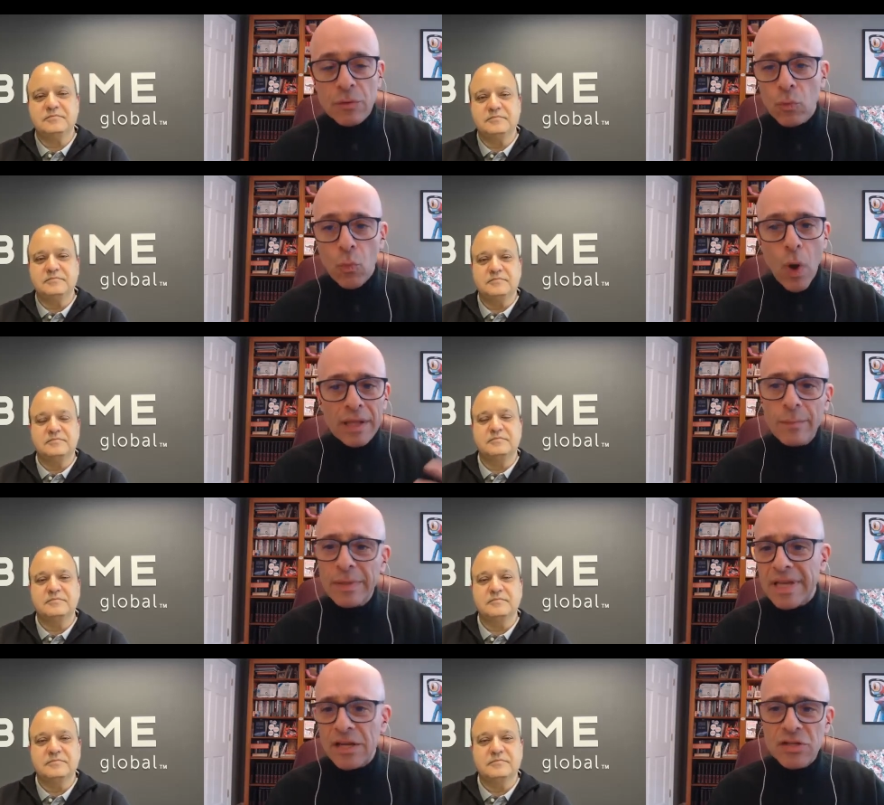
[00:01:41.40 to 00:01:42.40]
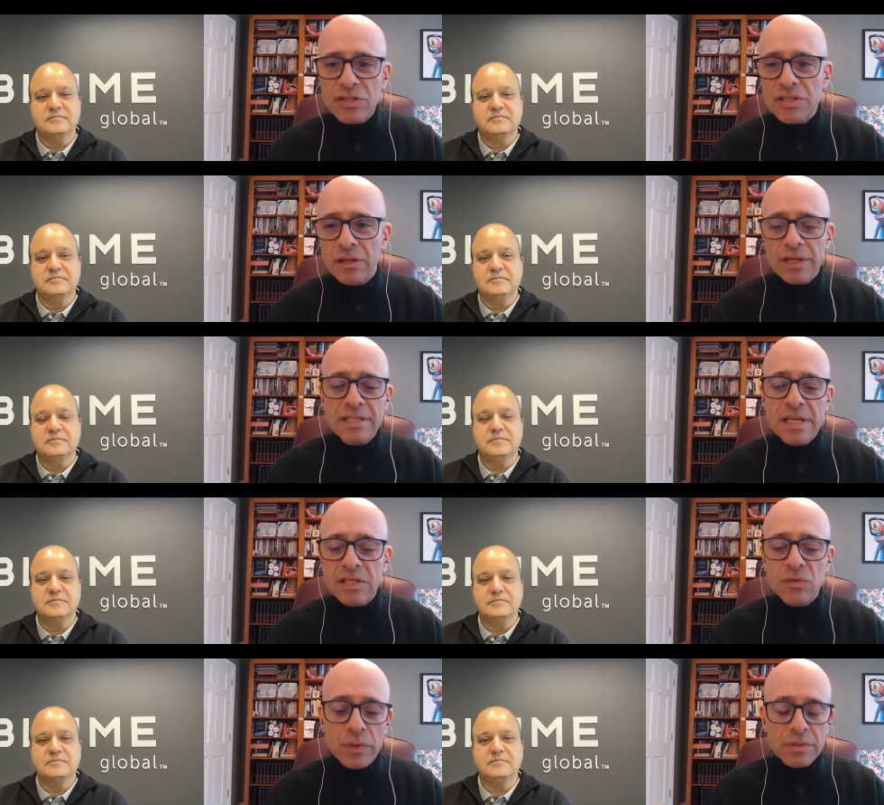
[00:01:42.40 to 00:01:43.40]
Speaker 1: and what limitations still
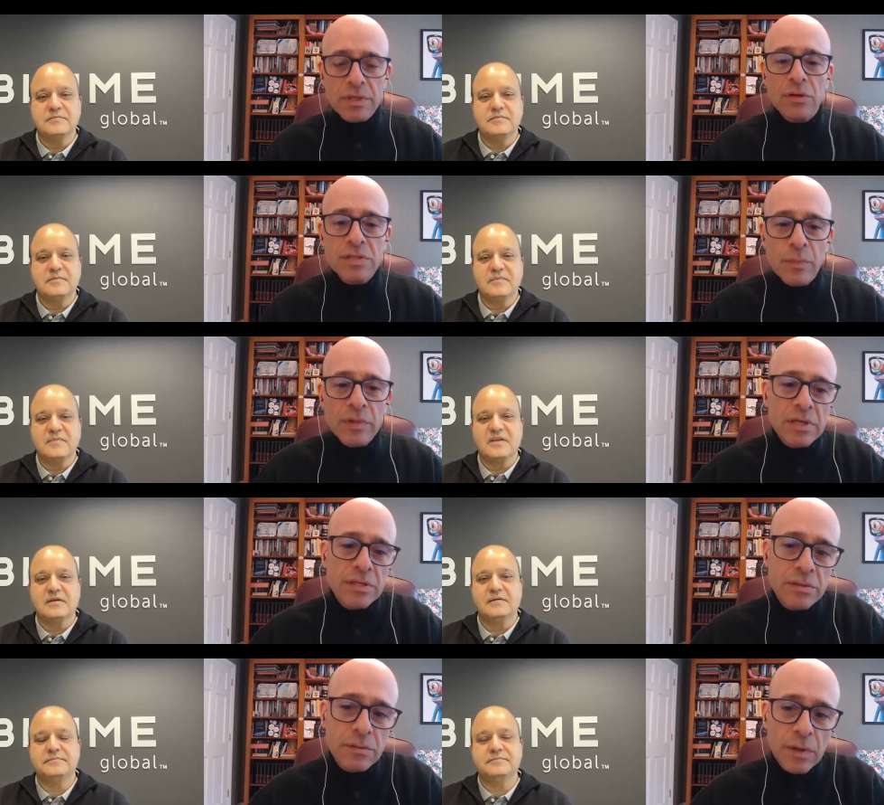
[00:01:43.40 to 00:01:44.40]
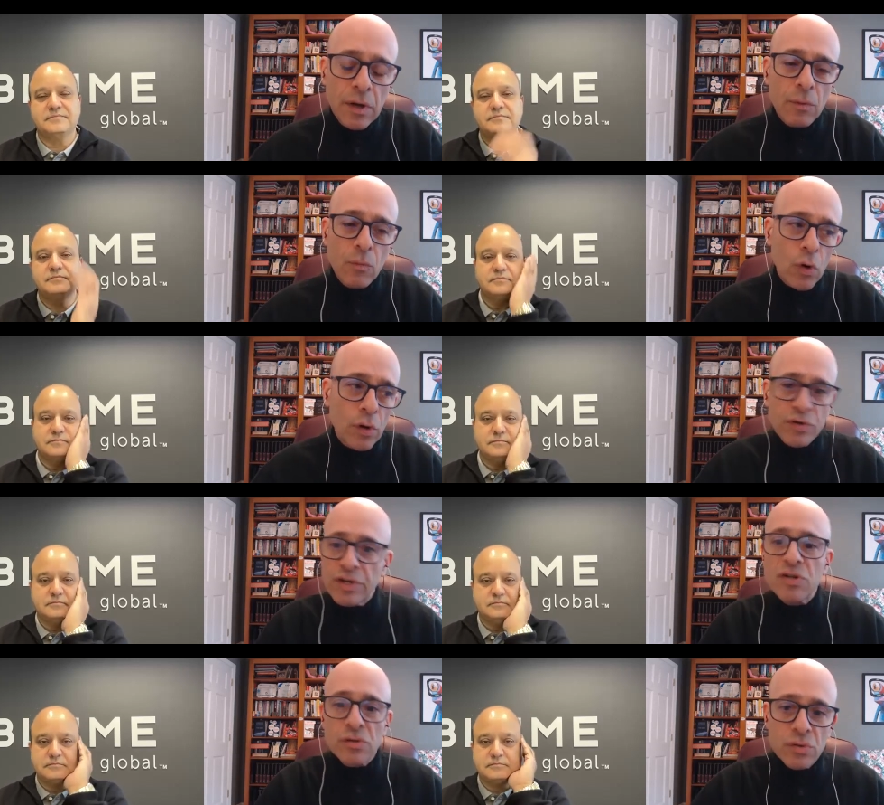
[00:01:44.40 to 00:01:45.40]
exist with you know some of these you know more
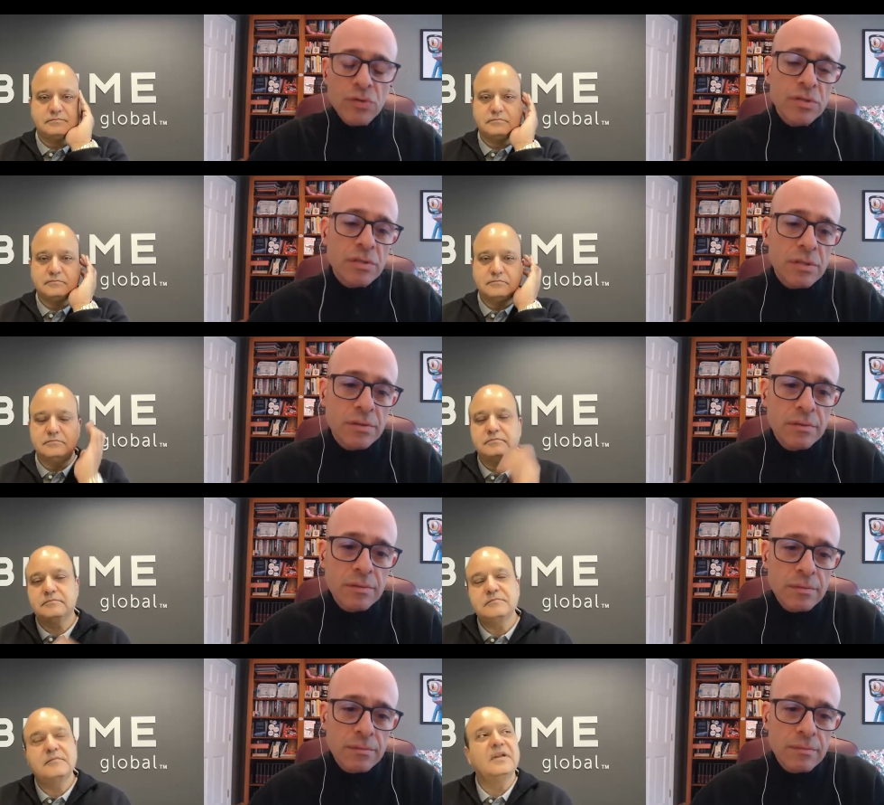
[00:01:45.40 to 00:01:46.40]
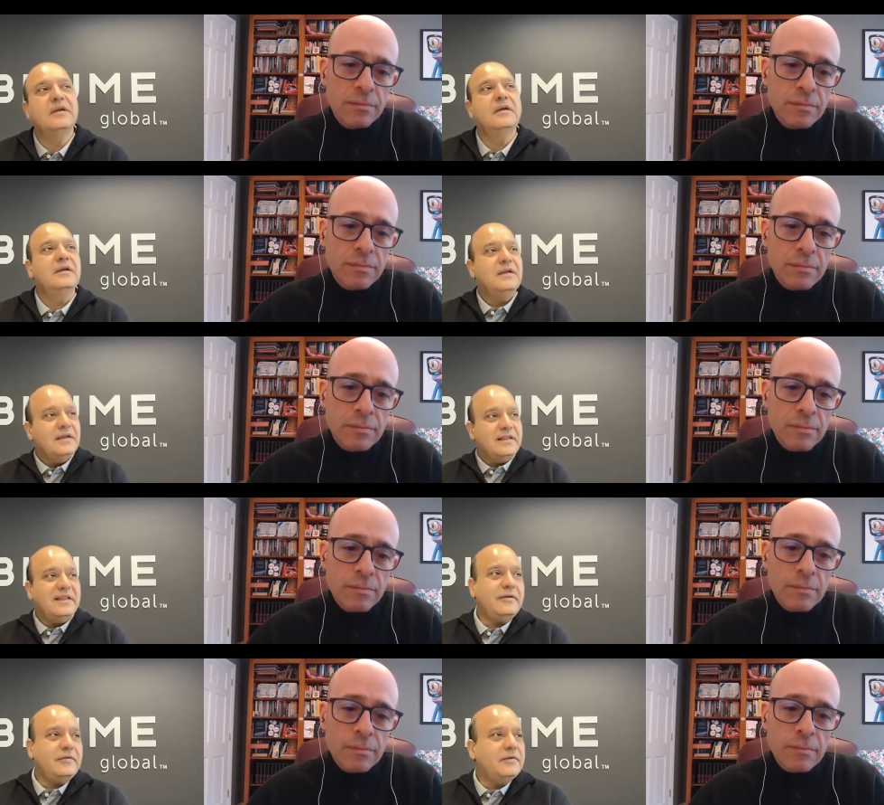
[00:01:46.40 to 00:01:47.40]
traditional solutions
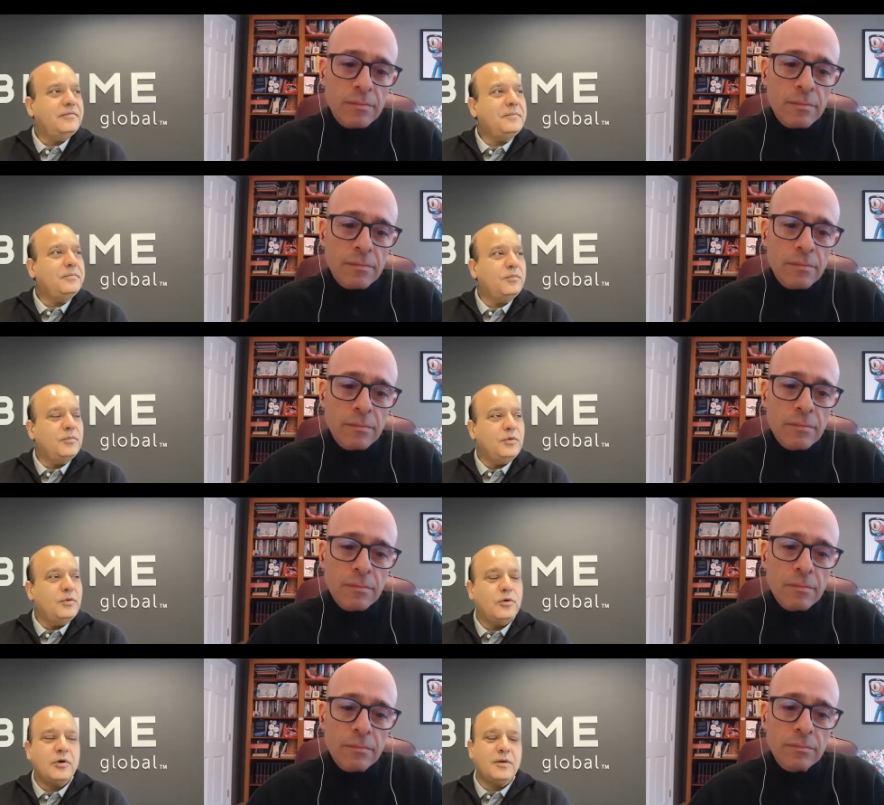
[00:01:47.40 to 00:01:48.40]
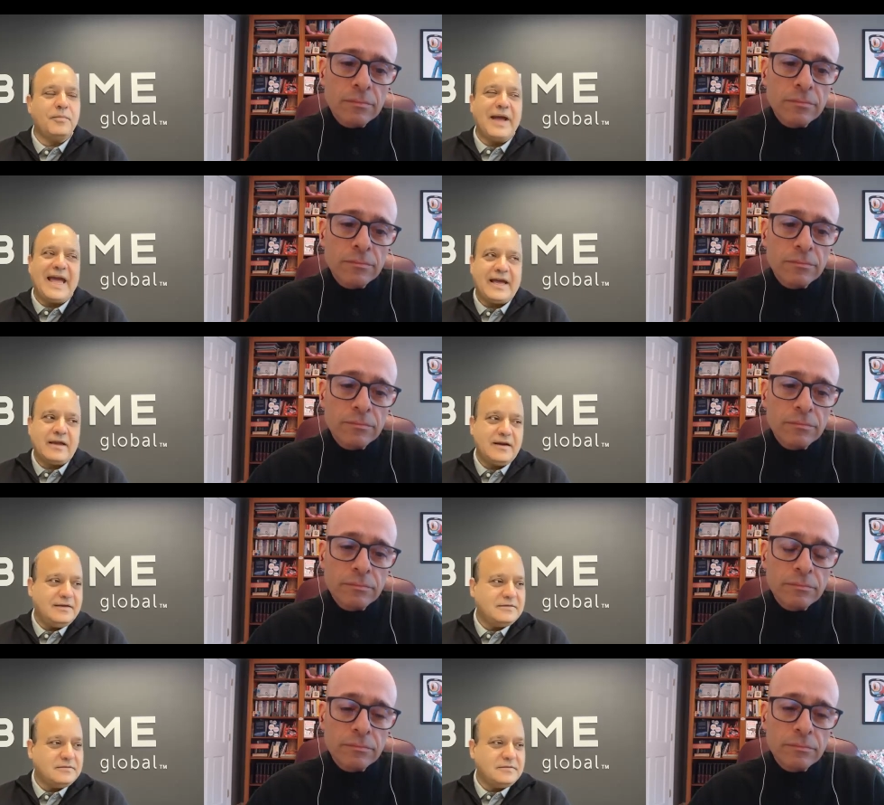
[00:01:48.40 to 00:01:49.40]
Speaker 2: think if I look back,
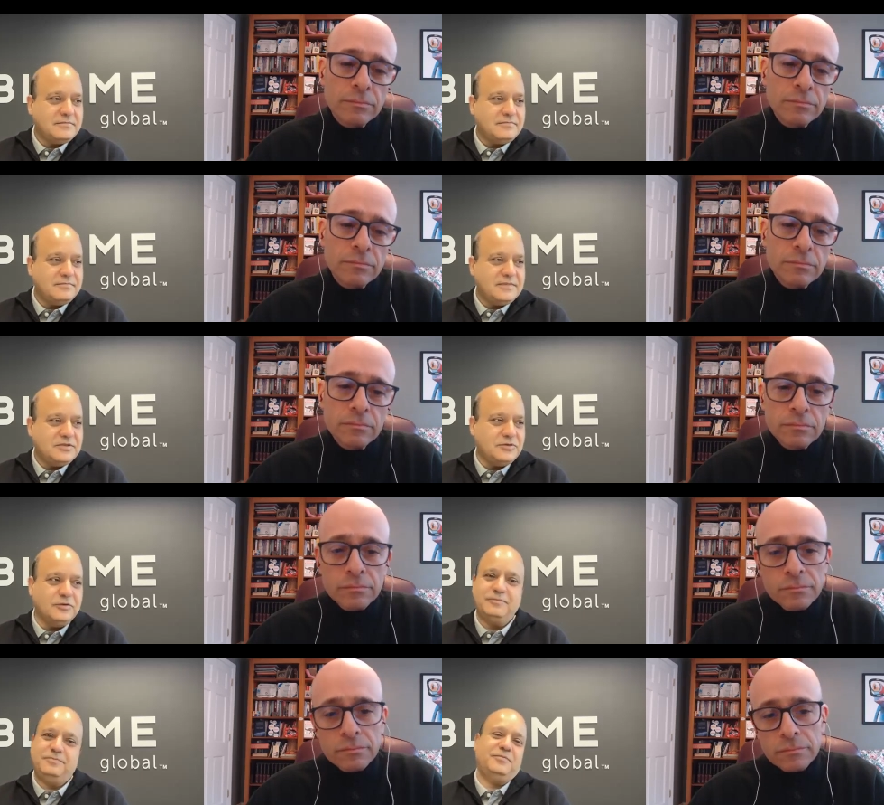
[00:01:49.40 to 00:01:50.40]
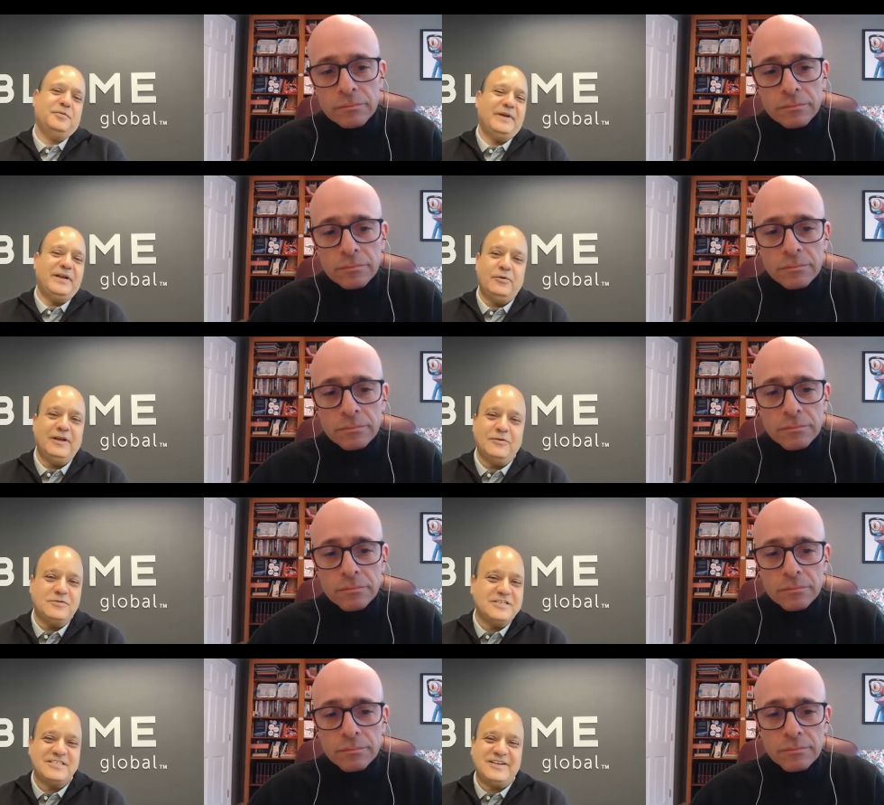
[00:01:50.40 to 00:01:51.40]
right, so, so you know, we've been doing
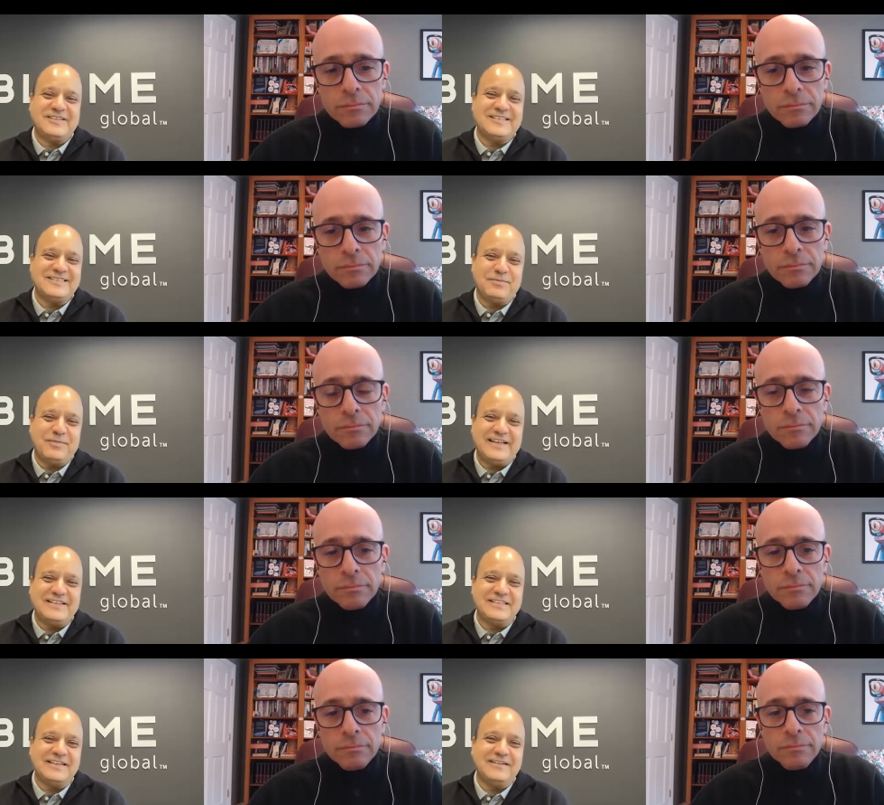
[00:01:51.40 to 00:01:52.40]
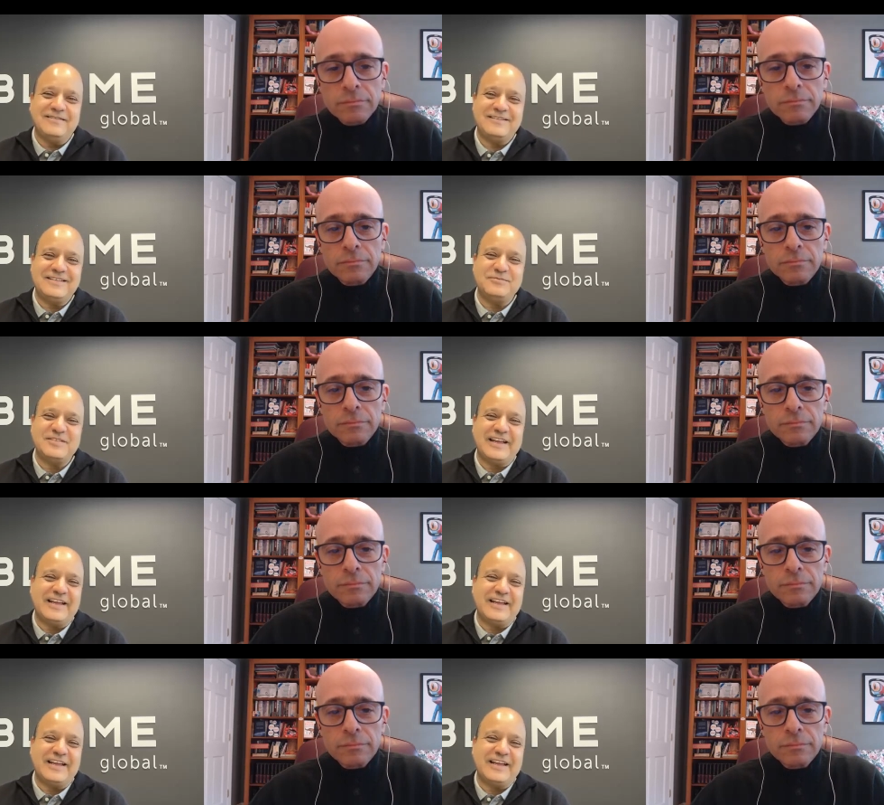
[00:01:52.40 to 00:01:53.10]
logistics and supply chain, seems